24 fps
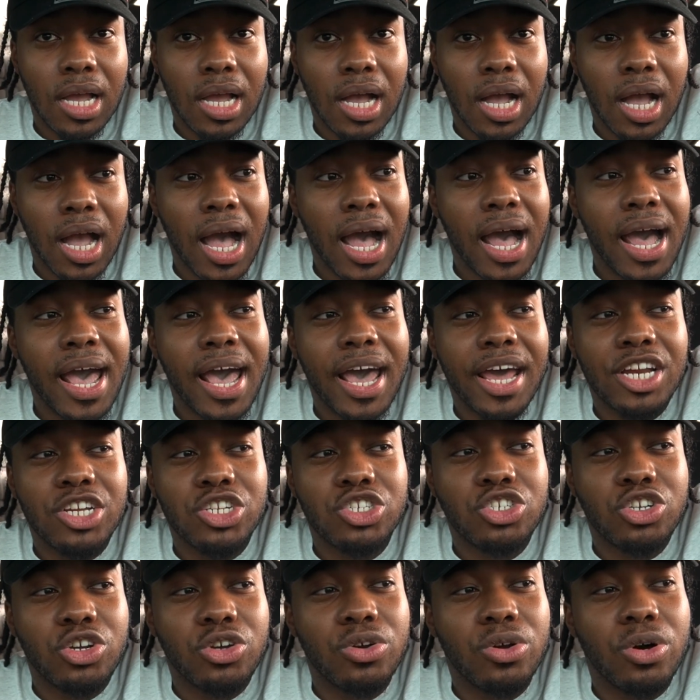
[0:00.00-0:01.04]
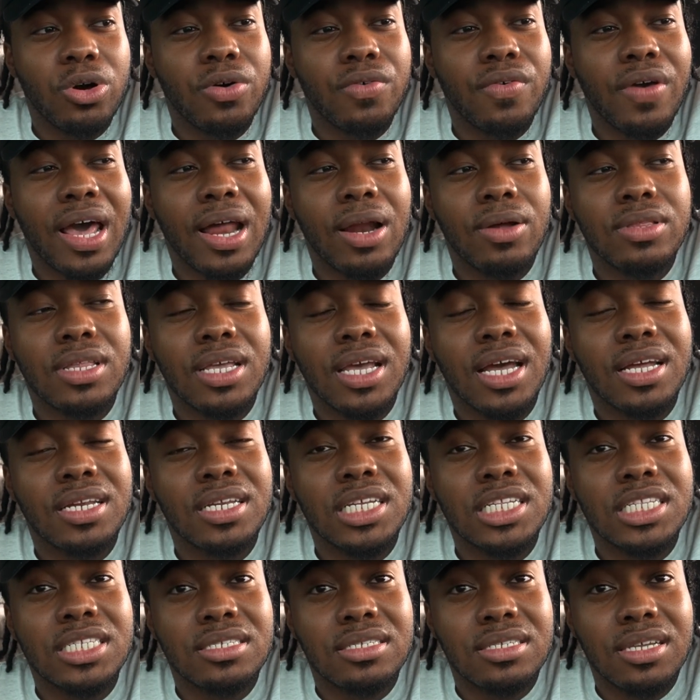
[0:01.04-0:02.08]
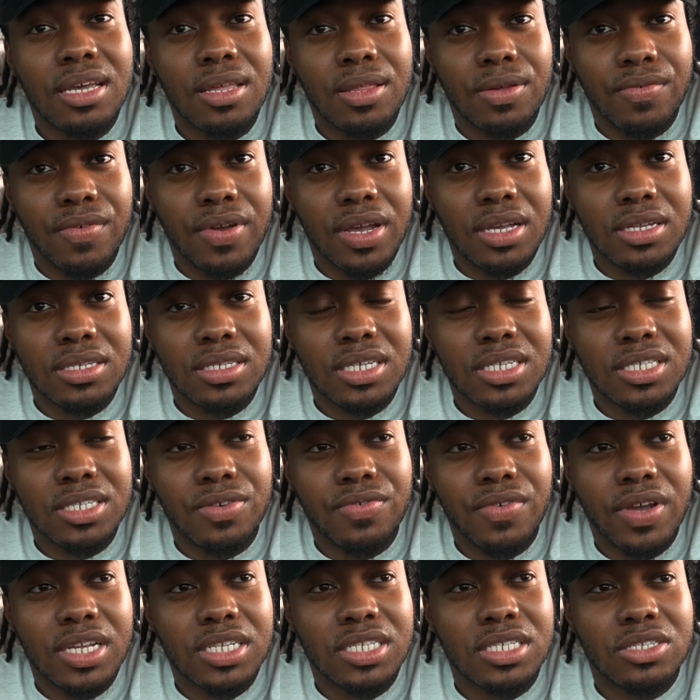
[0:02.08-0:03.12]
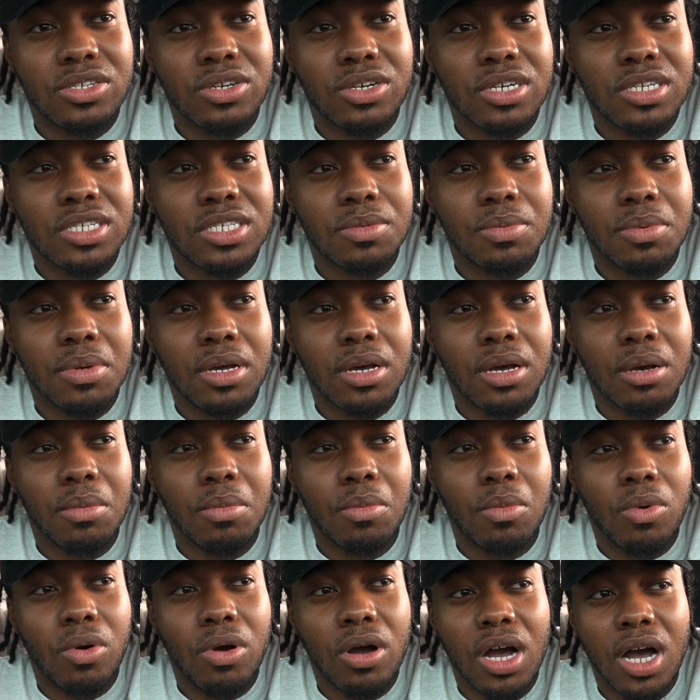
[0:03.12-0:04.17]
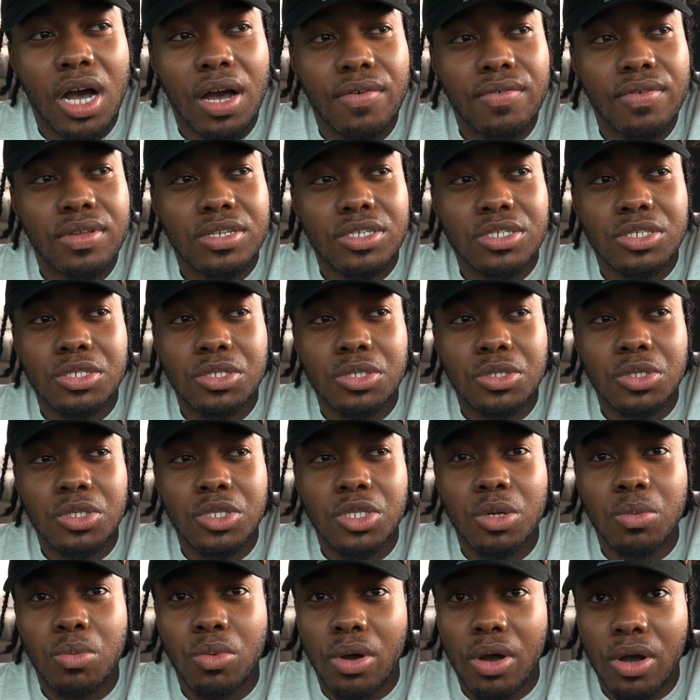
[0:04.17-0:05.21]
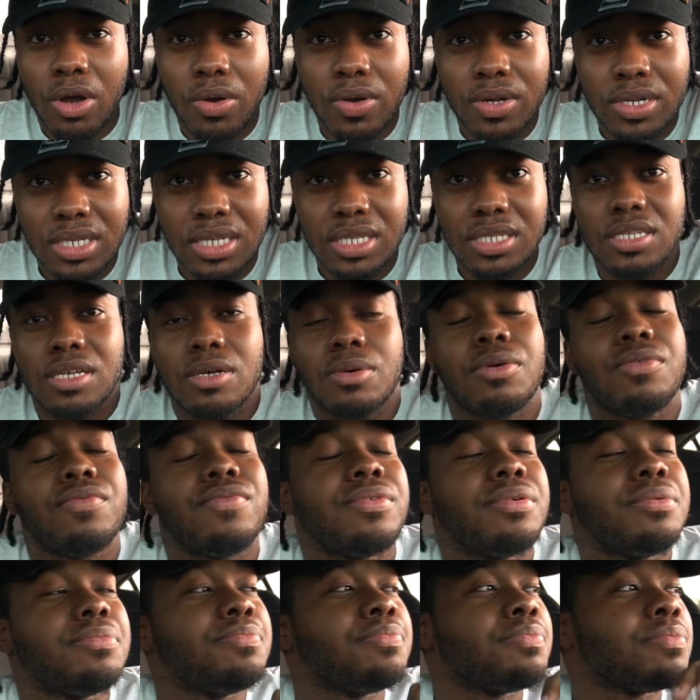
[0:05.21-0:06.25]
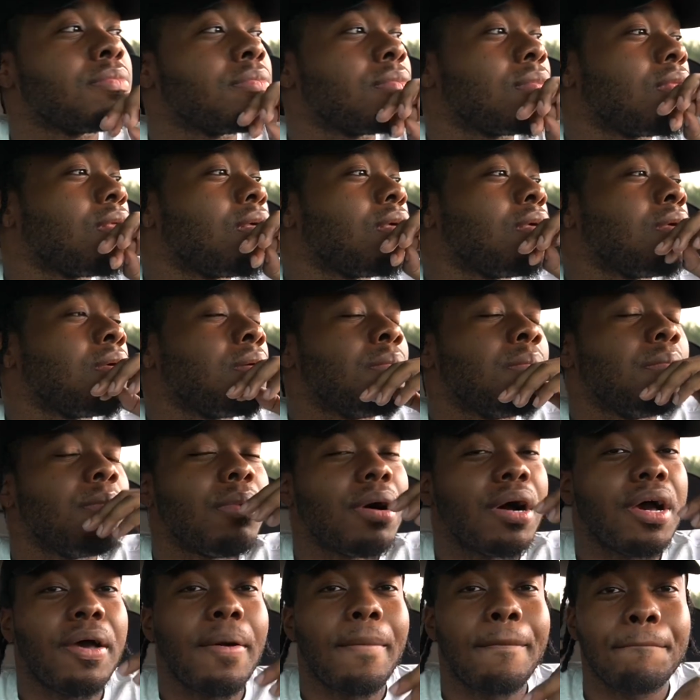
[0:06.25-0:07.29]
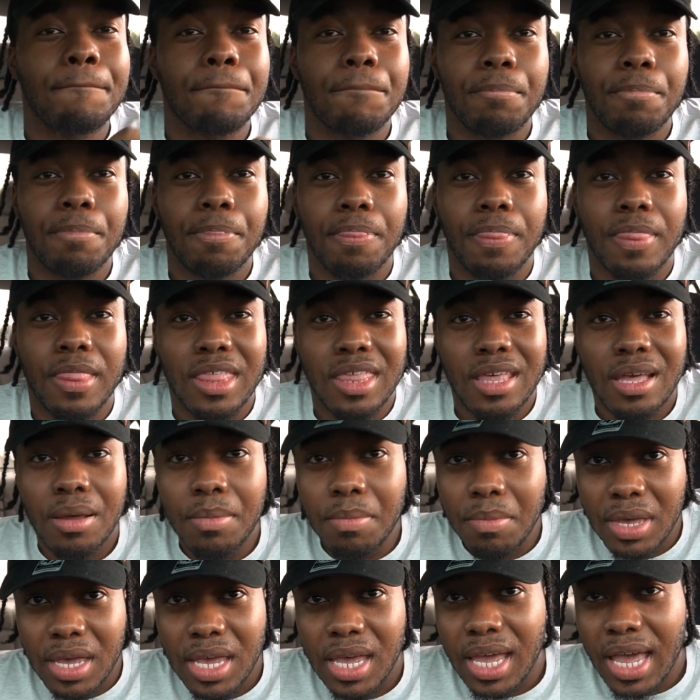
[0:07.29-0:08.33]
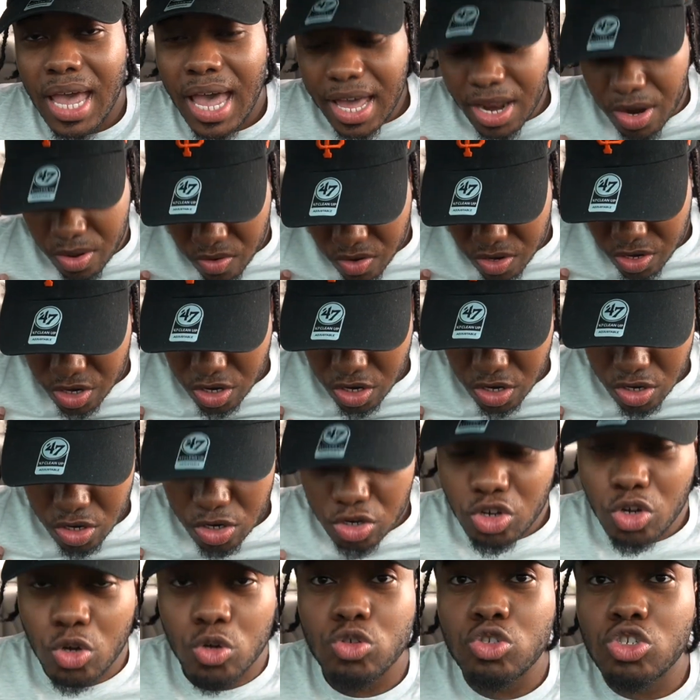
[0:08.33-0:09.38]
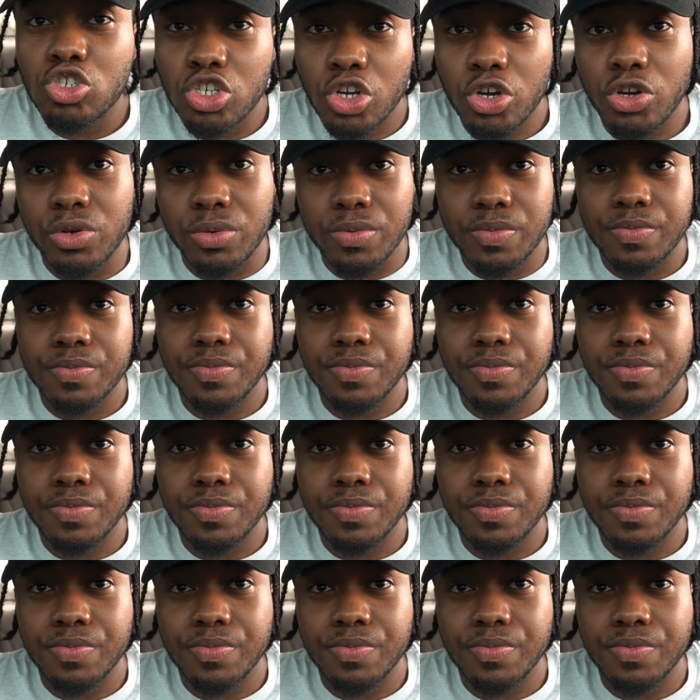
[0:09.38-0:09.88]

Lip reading: Guy had his shirt off. I don't think I need to say the race, because the race is going to just become more obvious the more I go in detail with it. But young man had on no shirt.